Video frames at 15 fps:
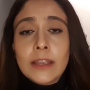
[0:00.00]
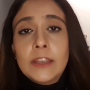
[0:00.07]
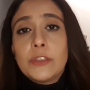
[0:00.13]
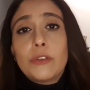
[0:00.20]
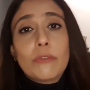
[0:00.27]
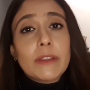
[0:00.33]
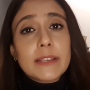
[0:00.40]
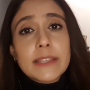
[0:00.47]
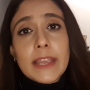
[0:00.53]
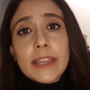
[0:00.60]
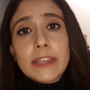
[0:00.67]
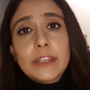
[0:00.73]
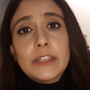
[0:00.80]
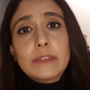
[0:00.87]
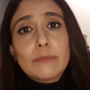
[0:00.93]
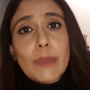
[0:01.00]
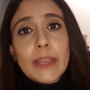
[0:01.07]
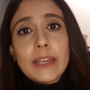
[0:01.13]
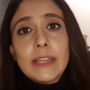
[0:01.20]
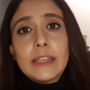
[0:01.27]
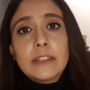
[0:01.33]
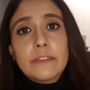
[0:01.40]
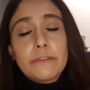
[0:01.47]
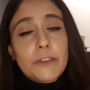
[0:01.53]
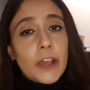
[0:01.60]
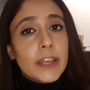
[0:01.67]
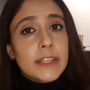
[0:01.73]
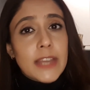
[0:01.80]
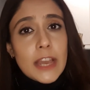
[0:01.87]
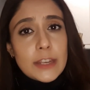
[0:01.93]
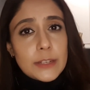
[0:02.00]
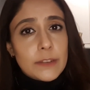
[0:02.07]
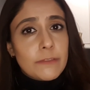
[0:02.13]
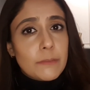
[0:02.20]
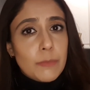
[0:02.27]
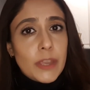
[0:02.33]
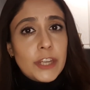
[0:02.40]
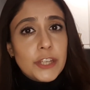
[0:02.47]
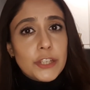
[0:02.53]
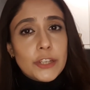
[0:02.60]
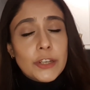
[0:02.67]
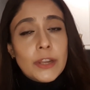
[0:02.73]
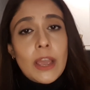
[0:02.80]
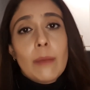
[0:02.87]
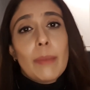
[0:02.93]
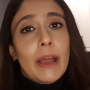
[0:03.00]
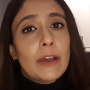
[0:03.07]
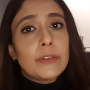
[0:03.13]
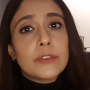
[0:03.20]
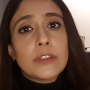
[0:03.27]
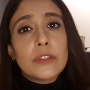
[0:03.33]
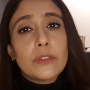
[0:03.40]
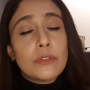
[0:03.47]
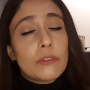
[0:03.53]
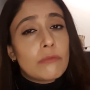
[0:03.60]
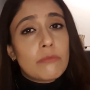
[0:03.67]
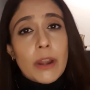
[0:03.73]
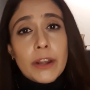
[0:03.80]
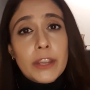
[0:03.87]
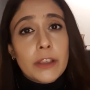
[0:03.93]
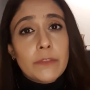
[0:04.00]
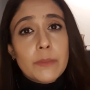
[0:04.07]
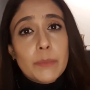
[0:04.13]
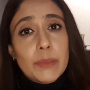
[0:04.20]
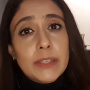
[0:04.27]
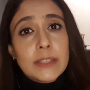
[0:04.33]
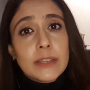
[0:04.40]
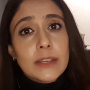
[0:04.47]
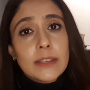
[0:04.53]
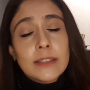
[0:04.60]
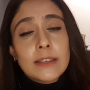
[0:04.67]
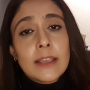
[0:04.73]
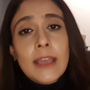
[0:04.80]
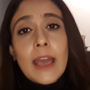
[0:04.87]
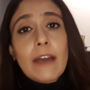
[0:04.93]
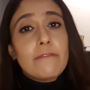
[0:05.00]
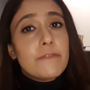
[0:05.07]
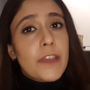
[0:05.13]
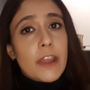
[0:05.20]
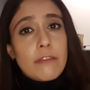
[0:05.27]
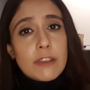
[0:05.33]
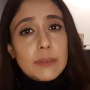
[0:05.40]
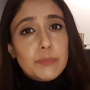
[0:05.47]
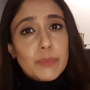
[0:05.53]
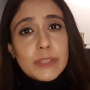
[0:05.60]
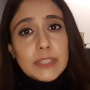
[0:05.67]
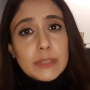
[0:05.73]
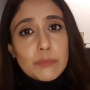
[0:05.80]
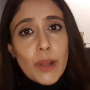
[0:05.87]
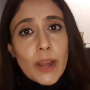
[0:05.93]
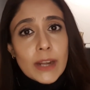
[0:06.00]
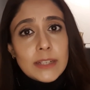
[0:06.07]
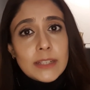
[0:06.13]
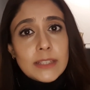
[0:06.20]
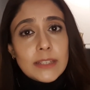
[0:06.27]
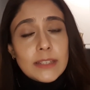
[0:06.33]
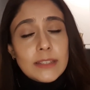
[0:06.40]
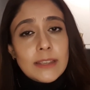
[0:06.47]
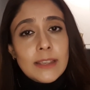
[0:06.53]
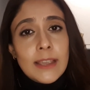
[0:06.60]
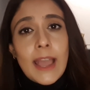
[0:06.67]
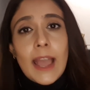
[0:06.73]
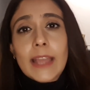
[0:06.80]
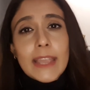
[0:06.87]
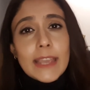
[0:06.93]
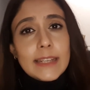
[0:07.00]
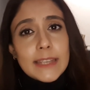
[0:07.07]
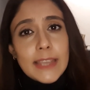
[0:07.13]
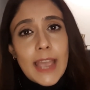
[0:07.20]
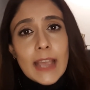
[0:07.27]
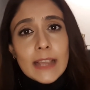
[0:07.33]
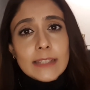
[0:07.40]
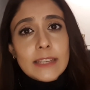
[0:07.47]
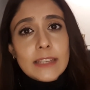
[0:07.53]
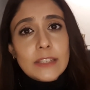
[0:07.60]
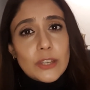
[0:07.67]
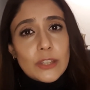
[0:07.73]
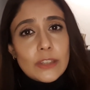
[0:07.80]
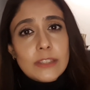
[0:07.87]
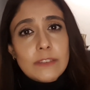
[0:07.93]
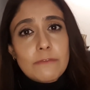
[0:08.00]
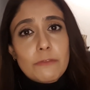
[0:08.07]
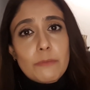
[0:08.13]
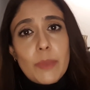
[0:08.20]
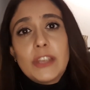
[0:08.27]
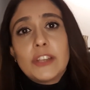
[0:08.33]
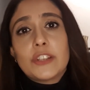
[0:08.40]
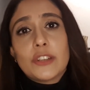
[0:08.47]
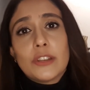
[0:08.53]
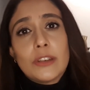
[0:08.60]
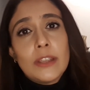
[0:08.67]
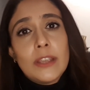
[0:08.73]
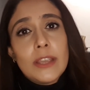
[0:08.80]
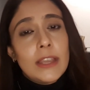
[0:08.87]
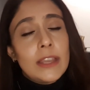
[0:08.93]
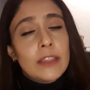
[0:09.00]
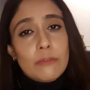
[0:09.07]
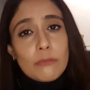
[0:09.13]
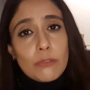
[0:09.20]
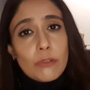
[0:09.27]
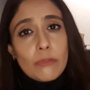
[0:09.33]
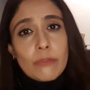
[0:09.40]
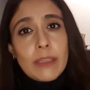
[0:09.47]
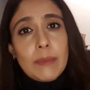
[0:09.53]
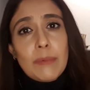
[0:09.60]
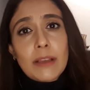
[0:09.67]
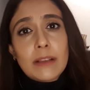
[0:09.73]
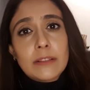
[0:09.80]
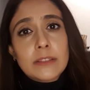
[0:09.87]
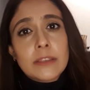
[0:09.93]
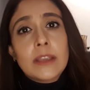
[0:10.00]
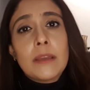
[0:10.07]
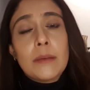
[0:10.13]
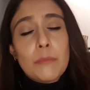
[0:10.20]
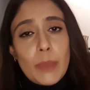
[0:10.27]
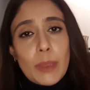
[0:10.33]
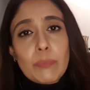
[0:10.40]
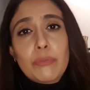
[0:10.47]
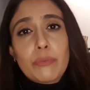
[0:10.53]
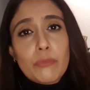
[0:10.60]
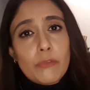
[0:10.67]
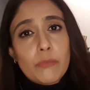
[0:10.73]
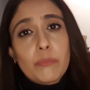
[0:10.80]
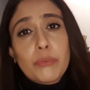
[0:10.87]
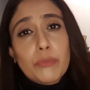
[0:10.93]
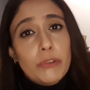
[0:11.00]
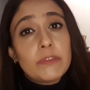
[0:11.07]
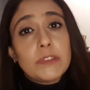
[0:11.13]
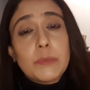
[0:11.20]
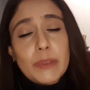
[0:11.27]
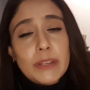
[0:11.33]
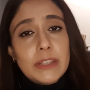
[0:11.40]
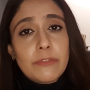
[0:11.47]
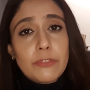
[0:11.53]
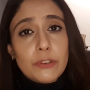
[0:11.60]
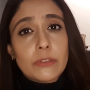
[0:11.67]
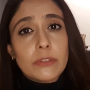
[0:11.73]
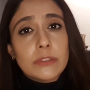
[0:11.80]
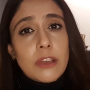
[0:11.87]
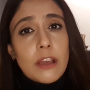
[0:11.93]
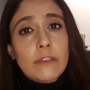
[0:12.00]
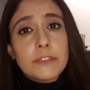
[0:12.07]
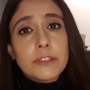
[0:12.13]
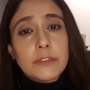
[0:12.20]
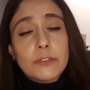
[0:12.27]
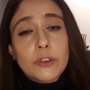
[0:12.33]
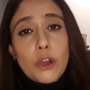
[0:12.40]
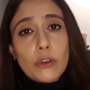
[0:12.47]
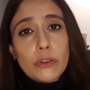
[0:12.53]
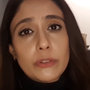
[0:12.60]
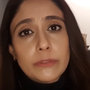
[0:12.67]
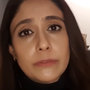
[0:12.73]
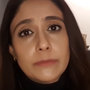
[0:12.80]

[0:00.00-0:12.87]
Your executors may need to find out information about the running of the business and various business practices, and getting access to this information through your emails may prove to be difficult after you've gone.